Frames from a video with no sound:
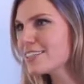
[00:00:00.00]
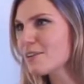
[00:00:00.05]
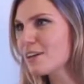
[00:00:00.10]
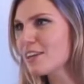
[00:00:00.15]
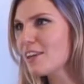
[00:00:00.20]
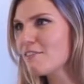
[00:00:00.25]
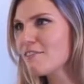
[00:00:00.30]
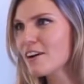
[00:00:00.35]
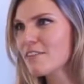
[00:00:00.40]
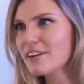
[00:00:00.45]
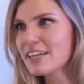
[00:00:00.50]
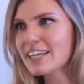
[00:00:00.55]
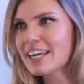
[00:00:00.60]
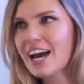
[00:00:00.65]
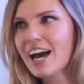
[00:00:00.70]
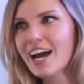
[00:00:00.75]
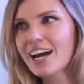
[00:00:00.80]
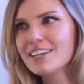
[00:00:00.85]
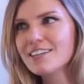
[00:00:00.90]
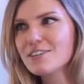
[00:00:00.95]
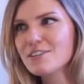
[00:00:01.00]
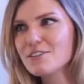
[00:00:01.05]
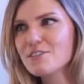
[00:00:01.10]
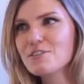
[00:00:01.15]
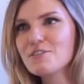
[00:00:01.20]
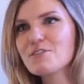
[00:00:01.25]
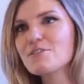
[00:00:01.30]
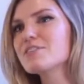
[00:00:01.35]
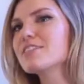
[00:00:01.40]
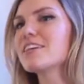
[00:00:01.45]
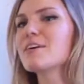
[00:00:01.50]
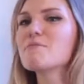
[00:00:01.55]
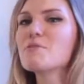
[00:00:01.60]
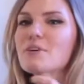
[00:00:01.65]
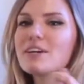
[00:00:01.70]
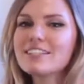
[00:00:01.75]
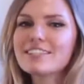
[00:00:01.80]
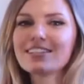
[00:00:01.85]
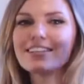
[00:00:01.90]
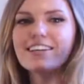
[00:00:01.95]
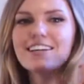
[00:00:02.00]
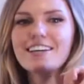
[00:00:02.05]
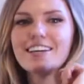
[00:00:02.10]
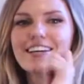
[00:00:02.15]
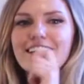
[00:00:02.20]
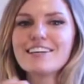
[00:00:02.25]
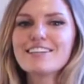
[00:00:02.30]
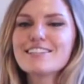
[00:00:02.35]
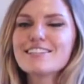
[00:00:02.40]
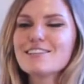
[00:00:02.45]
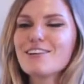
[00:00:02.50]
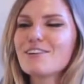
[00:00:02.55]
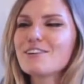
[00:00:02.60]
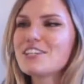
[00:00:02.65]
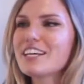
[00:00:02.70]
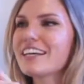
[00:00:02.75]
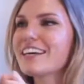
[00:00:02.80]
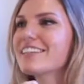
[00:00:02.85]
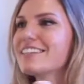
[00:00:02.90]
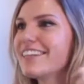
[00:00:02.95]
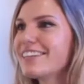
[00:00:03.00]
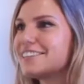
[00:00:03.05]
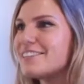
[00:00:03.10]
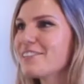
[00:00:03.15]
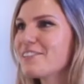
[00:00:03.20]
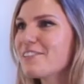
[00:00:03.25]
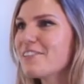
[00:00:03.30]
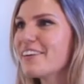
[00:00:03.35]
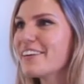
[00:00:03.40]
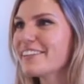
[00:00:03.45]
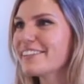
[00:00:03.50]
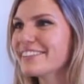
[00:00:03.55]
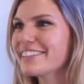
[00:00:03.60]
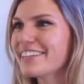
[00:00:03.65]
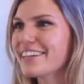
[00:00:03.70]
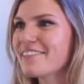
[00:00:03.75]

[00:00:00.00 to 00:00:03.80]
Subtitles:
I love having candles, and I'm always sloshing essential oils